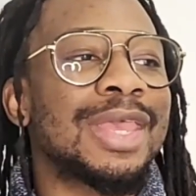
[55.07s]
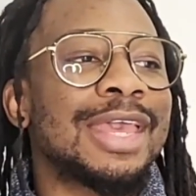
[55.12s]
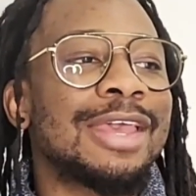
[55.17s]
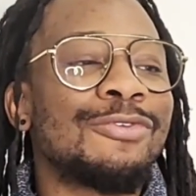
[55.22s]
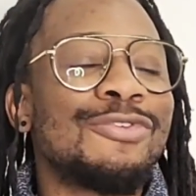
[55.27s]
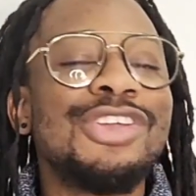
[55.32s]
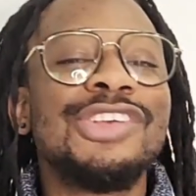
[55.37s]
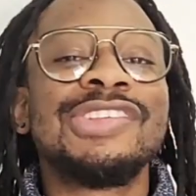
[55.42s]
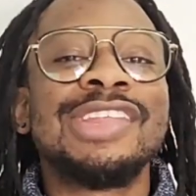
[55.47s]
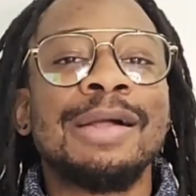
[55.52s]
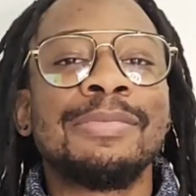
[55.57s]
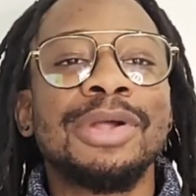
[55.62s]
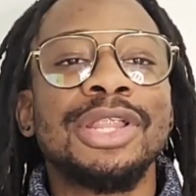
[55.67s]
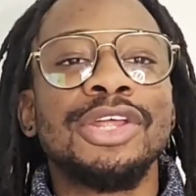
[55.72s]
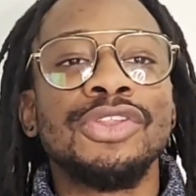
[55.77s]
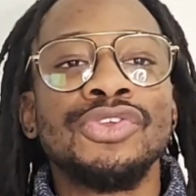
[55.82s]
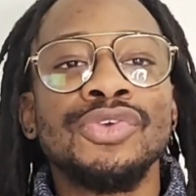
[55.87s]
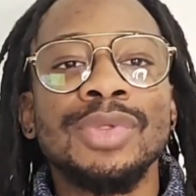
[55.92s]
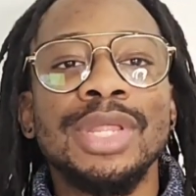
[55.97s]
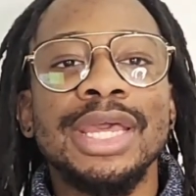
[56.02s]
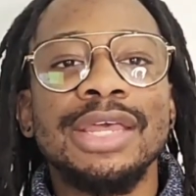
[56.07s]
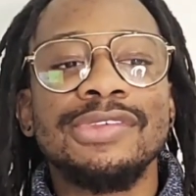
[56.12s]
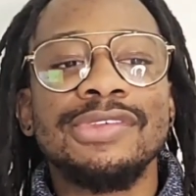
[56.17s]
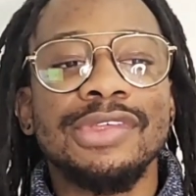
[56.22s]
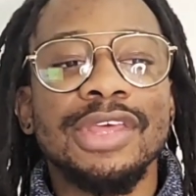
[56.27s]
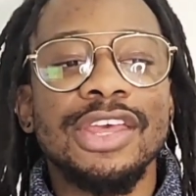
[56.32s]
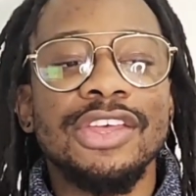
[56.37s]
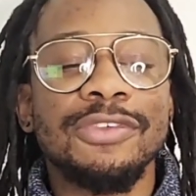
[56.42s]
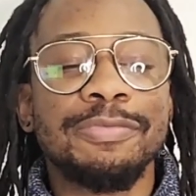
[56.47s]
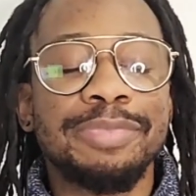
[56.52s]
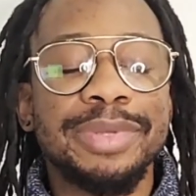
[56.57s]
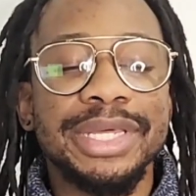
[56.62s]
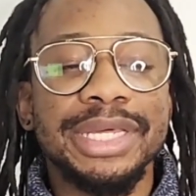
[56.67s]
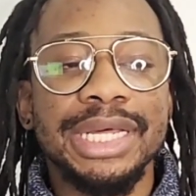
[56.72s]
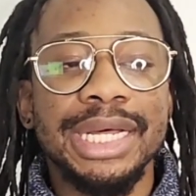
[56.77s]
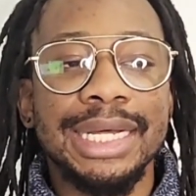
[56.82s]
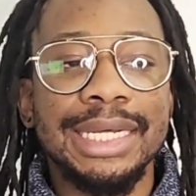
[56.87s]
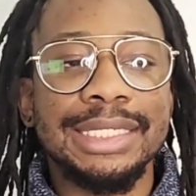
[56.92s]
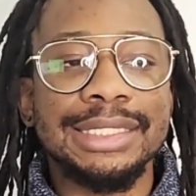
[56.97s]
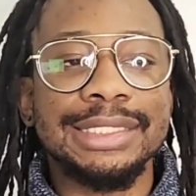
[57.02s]
Reason I'm gonna do this is
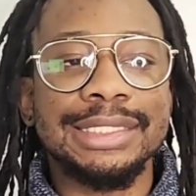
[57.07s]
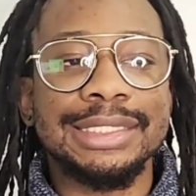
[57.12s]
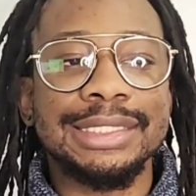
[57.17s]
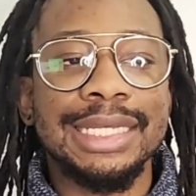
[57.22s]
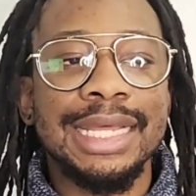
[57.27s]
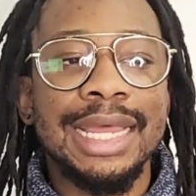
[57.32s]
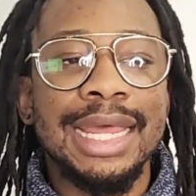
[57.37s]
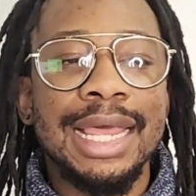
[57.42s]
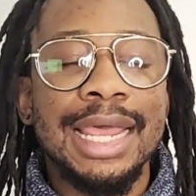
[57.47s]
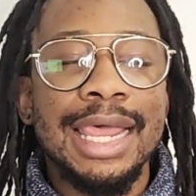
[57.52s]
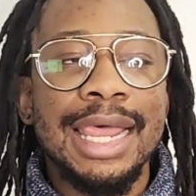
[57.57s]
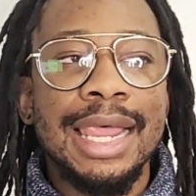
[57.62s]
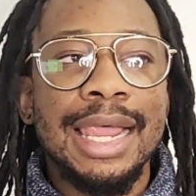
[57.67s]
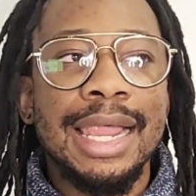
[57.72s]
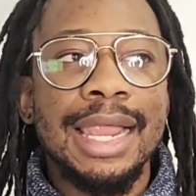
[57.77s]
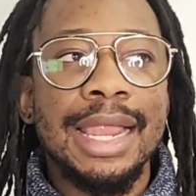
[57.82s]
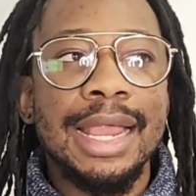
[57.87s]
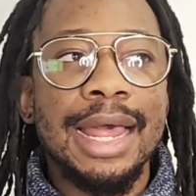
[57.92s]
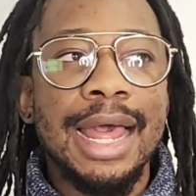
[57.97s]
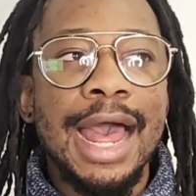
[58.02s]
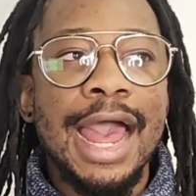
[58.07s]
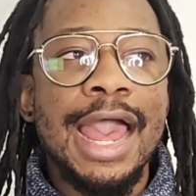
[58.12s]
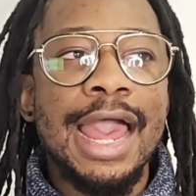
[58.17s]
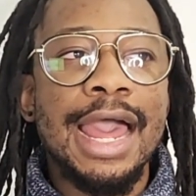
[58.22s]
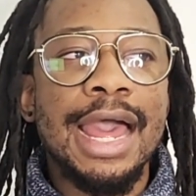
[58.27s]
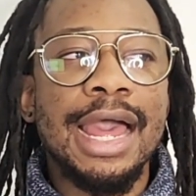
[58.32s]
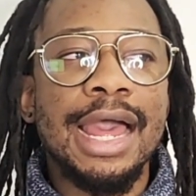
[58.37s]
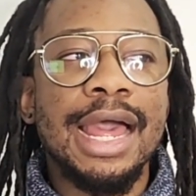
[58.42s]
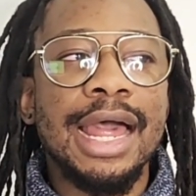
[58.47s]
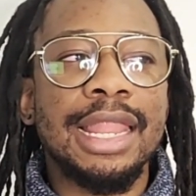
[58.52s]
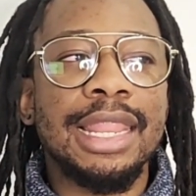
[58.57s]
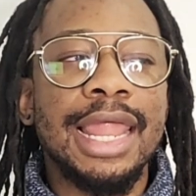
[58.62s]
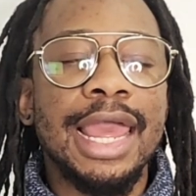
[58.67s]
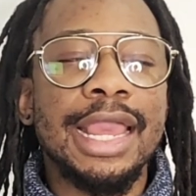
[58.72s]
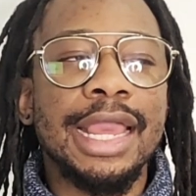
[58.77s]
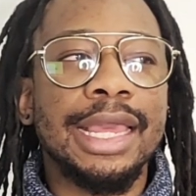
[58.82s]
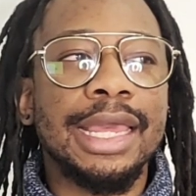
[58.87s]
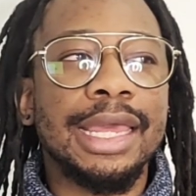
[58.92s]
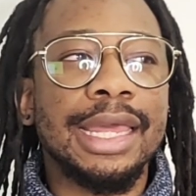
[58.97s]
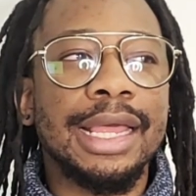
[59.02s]
because
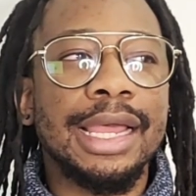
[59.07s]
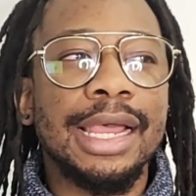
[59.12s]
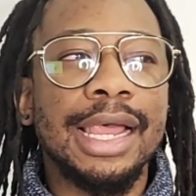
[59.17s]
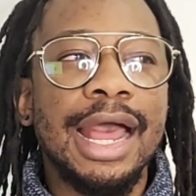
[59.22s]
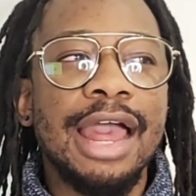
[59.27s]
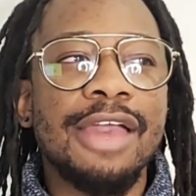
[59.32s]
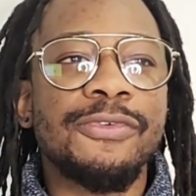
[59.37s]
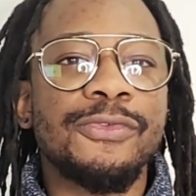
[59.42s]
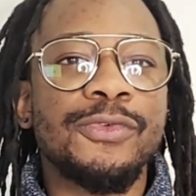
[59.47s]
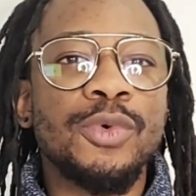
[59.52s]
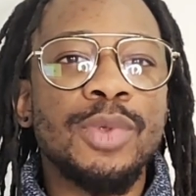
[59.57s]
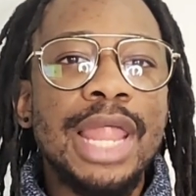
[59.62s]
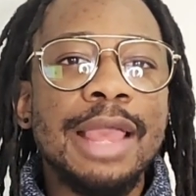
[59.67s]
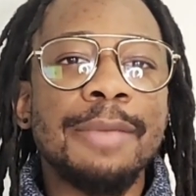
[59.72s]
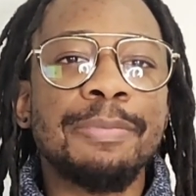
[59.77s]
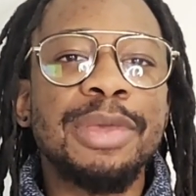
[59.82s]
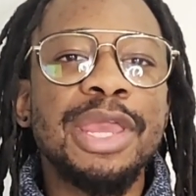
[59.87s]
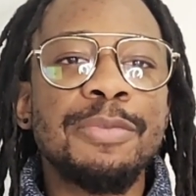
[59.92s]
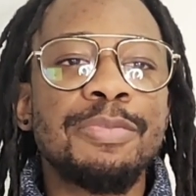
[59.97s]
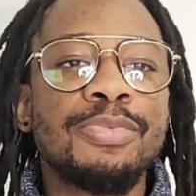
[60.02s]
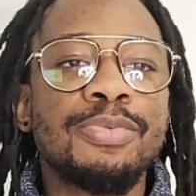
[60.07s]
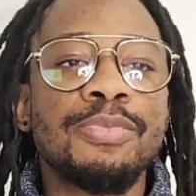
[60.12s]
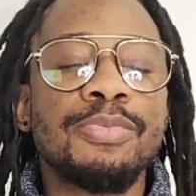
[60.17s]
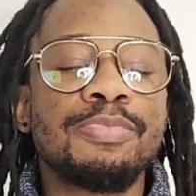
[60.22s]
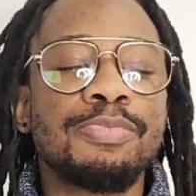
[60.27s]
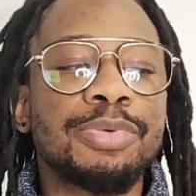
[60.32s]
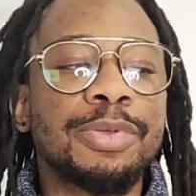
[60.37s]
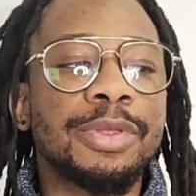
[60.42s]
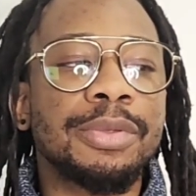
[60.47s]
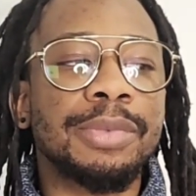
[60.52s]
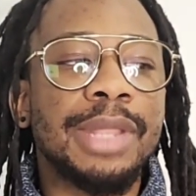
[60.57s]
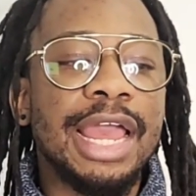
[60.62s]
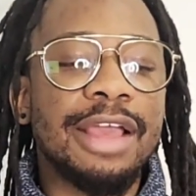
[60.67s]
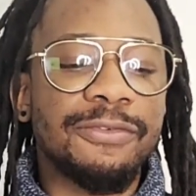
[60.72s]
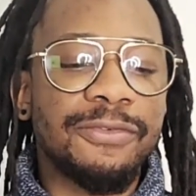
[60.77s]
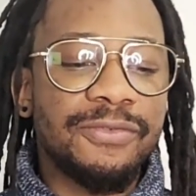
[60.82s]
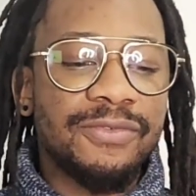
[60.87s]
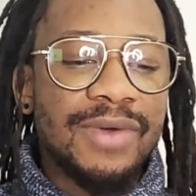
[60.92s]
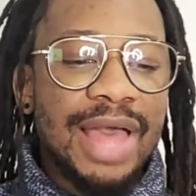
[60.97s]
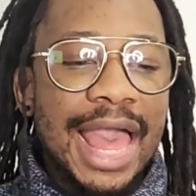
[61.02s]
I feel like people like
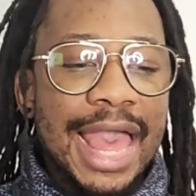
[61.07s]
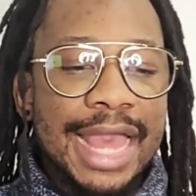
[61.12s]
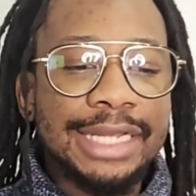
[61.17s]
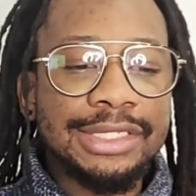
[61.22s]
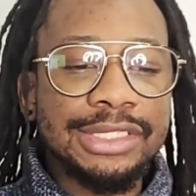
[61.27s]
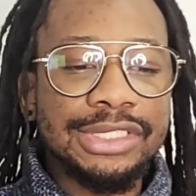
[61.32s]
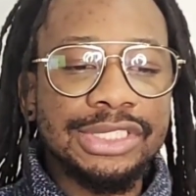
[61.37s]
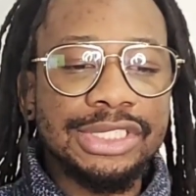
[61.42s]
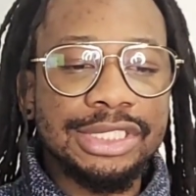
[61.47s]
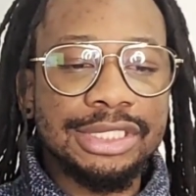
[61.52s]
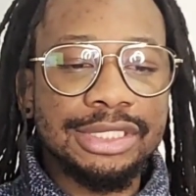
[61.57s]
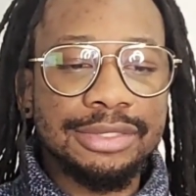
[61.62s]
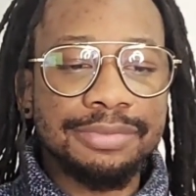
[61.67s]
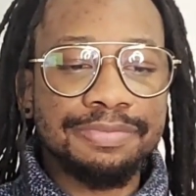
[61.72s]
fans